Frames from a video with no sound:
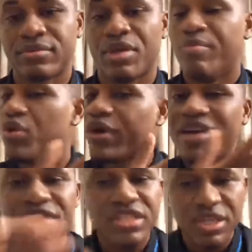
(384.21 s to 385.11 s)
Me know
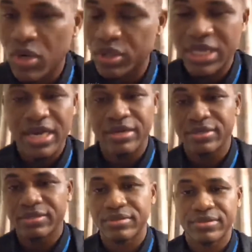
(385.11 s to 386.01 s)
everything about her.
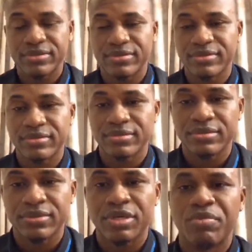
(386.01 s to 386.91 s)

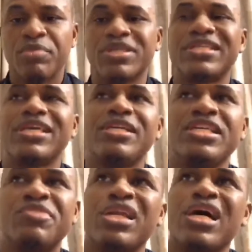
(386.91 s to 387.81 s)
Remember said
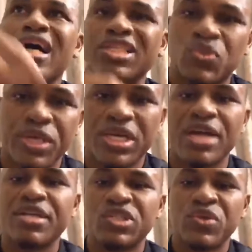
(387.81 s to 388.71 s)
this me last week
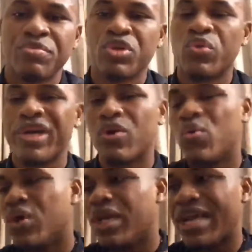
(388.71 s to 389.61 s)
and this week me know your
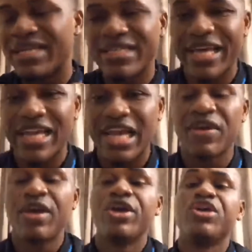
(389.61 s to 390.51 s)
whole entire life.
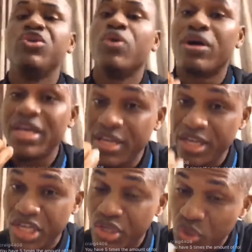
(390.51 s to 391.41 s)
You're in
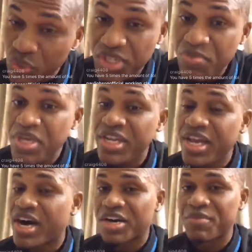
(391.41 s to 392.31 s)
you used to be in the
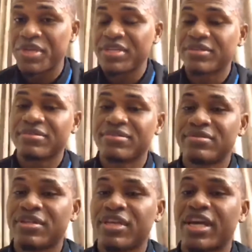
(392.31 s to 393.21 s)
army
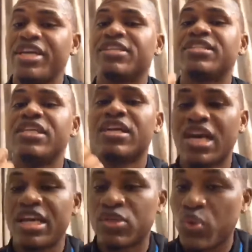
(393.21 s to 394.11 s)
and you still
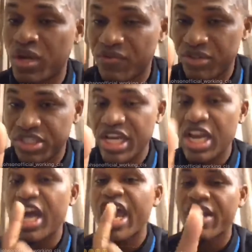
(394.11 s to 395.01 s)
collect twelve hundred dollar
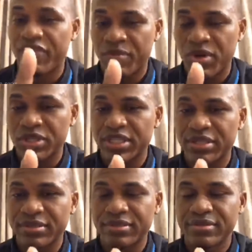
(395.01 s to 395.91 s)
every month.
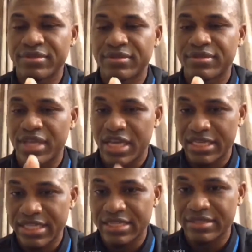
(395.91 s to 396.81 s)
You
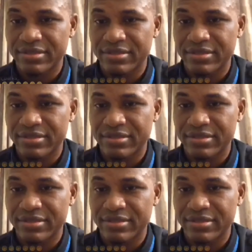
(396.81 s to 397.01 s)
understand?